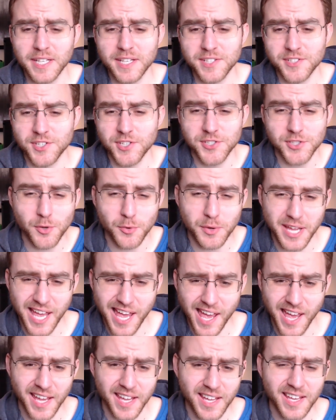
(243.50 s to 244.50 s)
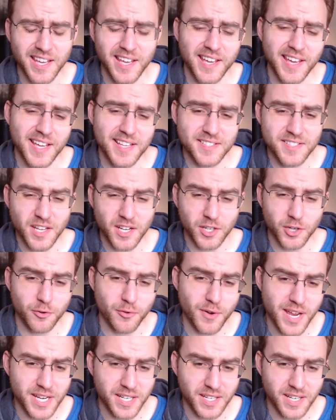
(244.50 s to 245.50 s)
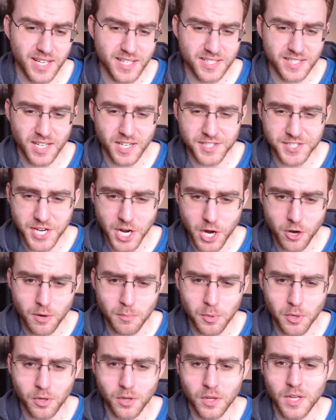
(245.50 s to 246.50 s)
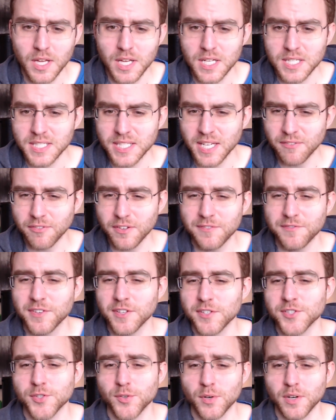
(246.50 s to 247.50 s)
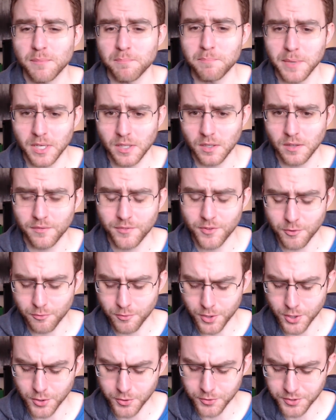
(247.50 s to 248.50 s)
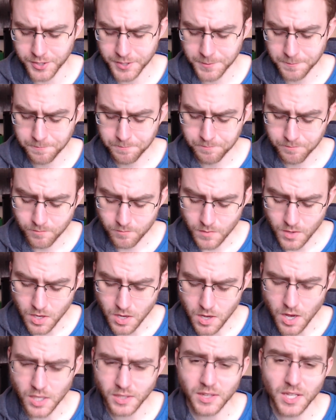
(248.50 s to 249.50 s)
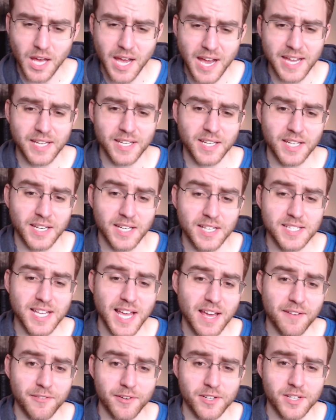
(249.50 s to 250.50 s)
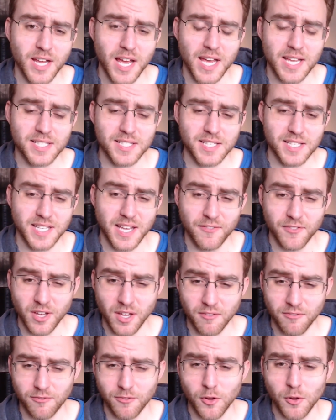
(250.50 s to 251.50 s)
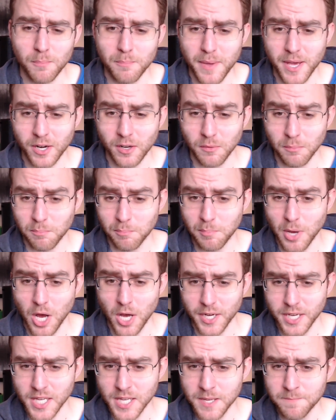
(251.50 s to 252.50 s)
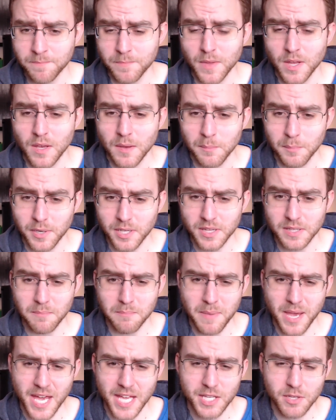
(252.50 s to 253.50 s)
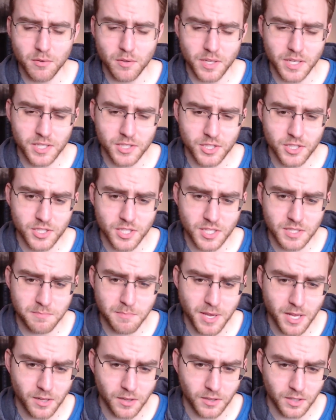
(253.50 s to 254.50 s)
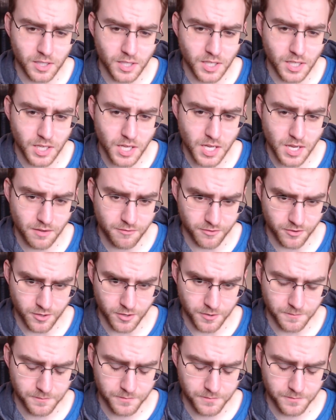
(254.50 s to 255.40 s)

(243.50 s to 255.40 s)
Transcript: is just okay. It's not great, it's not terrible. Definitely feels sort of middle of the road. Online, it is advertised as having a full metal body, but in the manual, it just says metal cover.